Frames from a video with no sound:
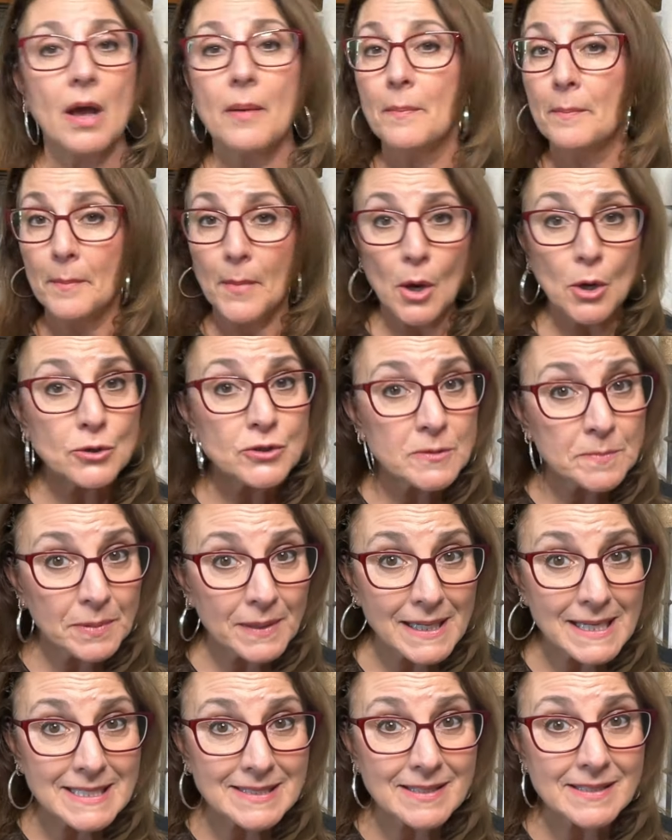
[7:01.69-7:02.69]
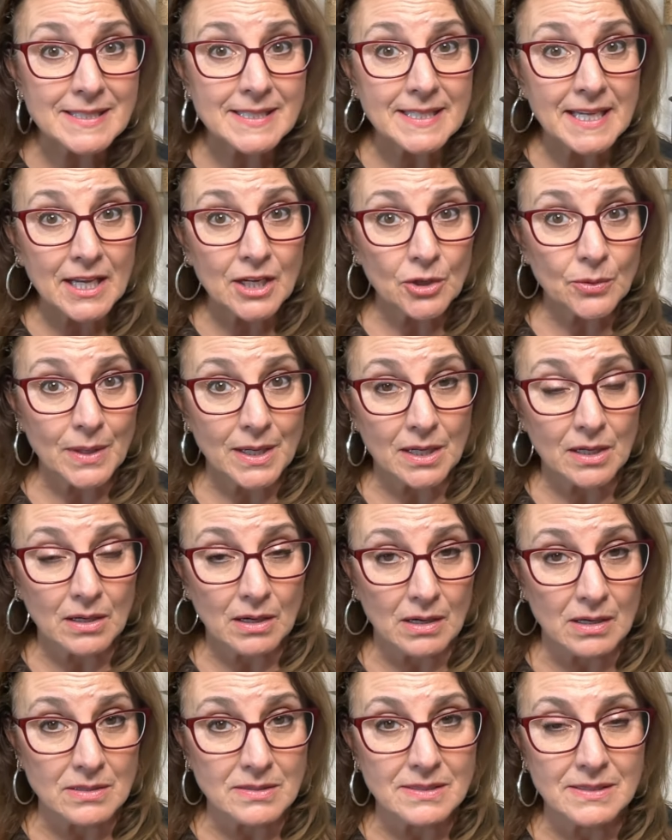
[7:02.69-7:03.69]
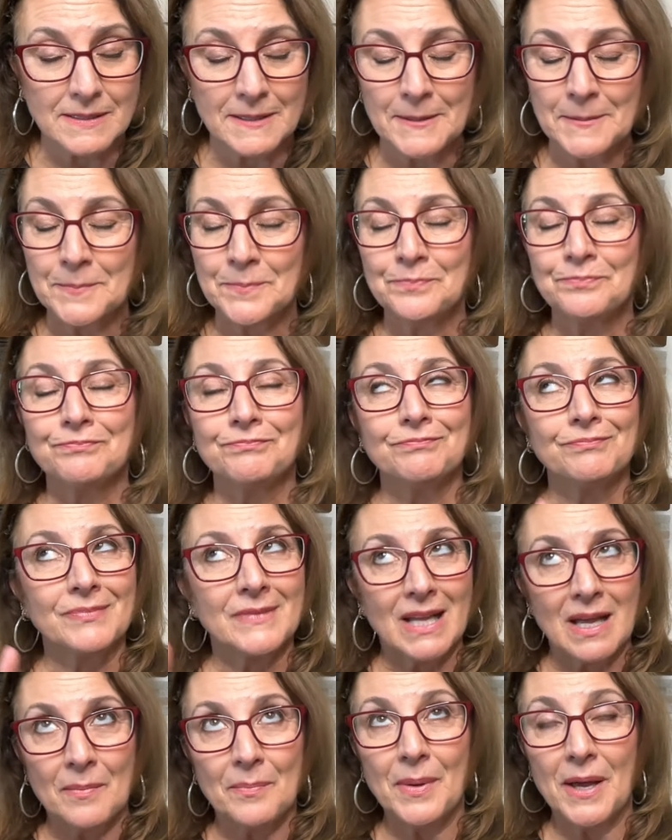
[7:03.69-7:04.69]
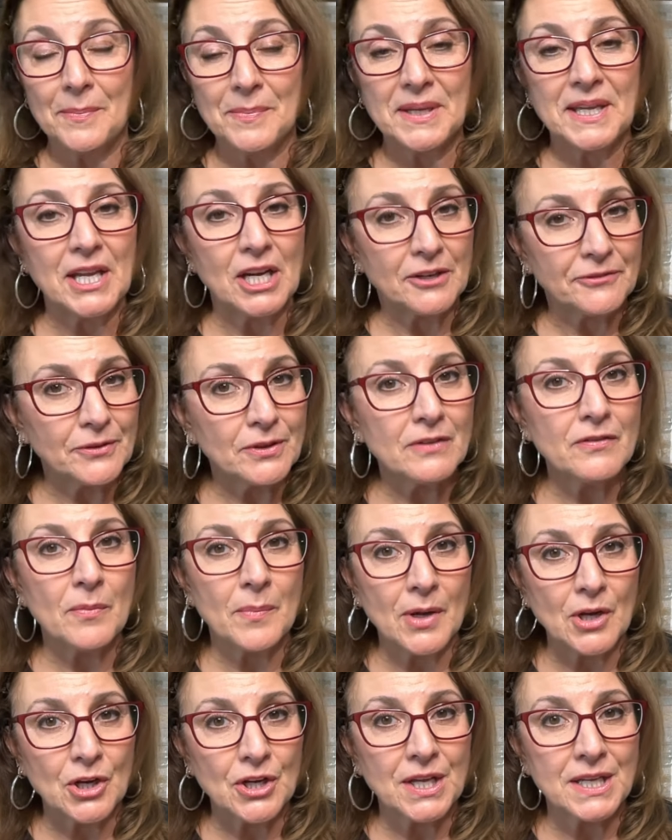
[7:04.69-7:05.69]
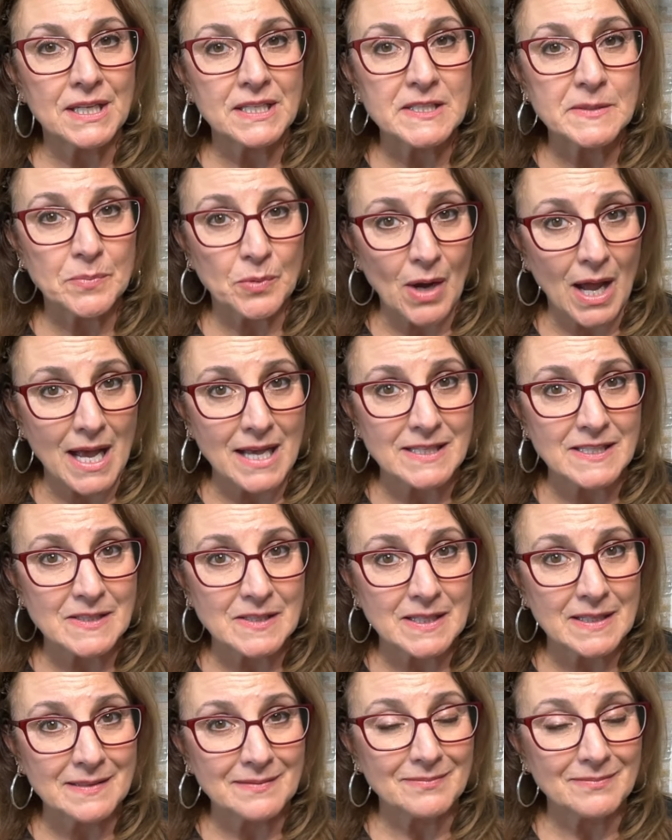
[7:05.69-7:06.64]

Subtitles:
Most places take credit cards, but be careful of American Express.